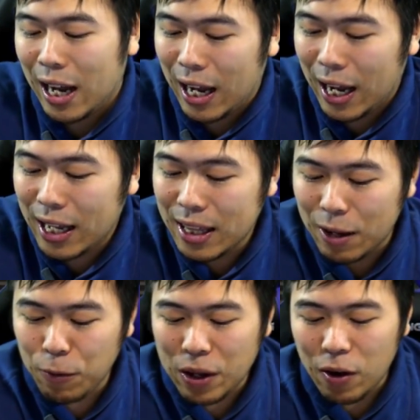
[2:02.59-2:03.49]
and
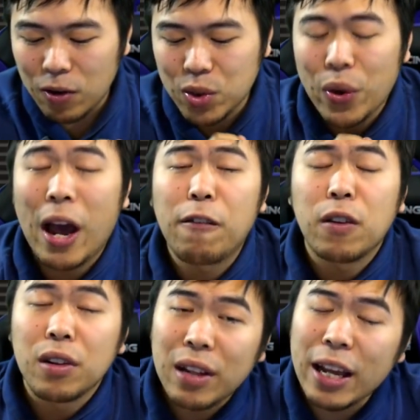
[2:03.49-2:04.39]
then we also have
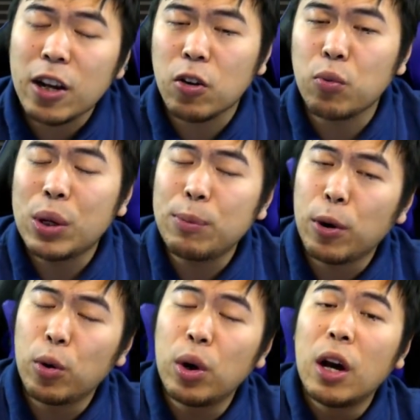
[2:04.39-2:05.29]

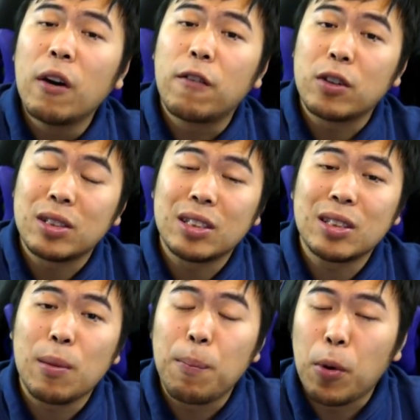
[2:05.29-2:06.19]
Linkuriboh versus
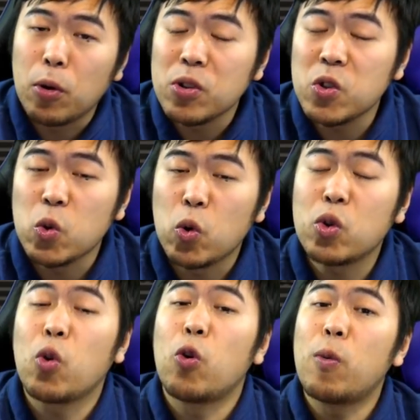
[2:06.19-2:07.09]

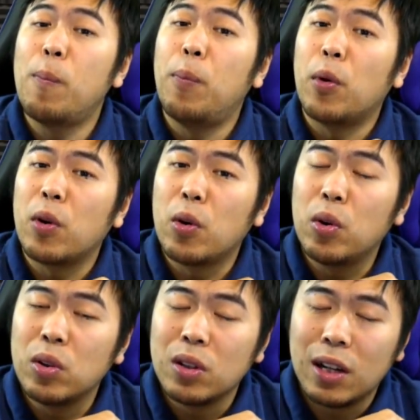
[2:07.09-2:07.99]
Borrelsword or
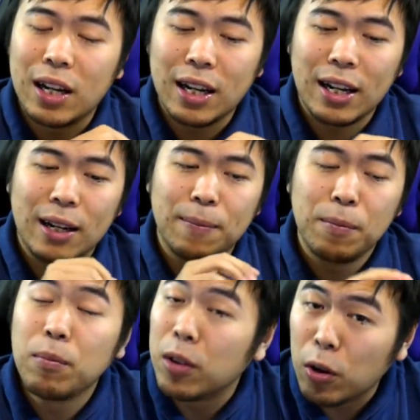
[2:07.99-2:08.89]

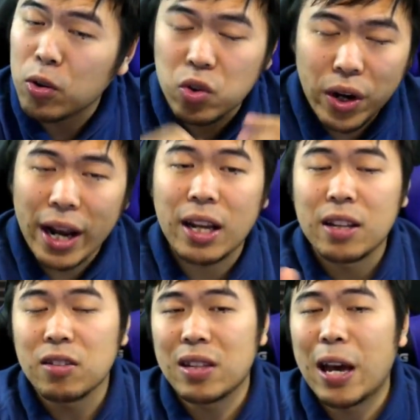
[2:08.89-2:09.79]
Borreload
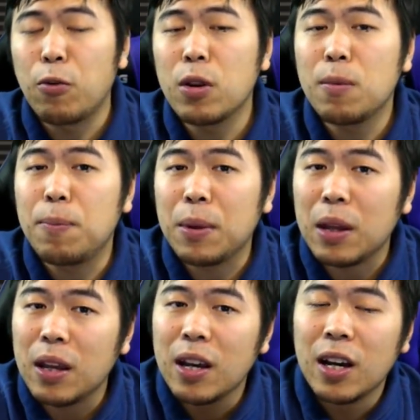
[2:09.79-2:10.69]
Dragon. So that would
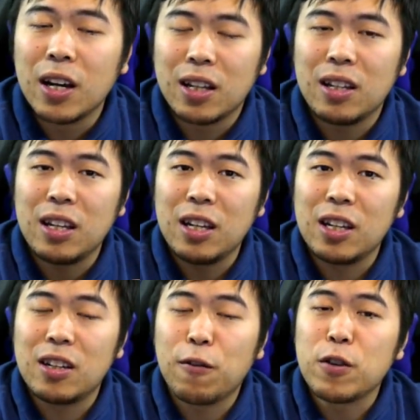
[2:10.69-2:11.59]
be the
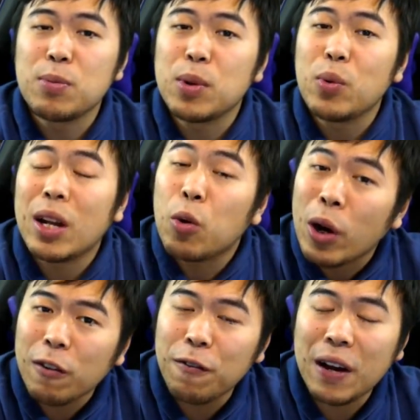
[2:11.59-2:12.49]
difference between a
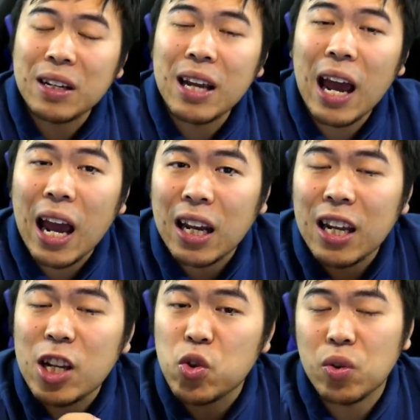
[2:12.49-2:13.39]
quick effect and
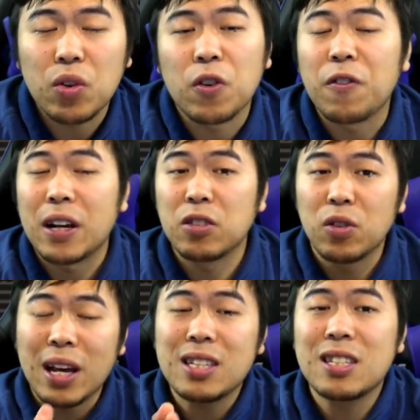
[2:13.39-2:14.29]
a trigger effect. So
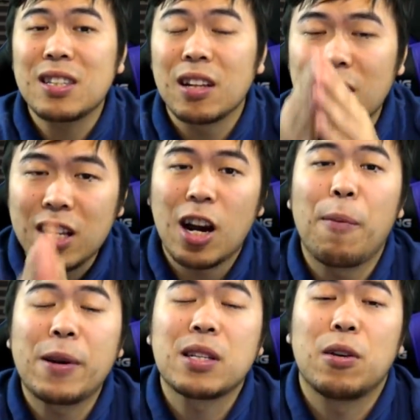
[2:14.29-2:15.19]
that's the
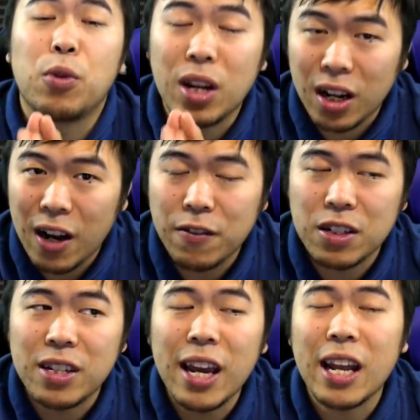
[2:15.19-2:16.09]
topics that we're going to cover
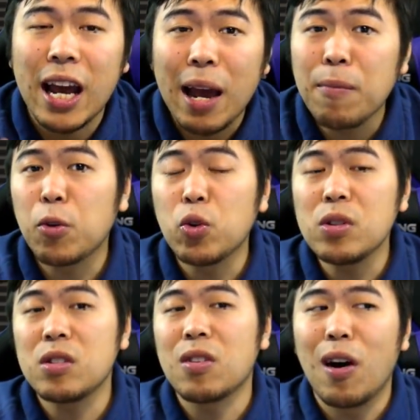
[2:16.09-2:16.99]
today, and I'm going
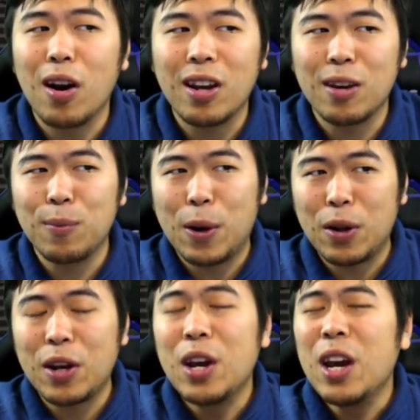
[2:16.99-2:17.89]
to talk about it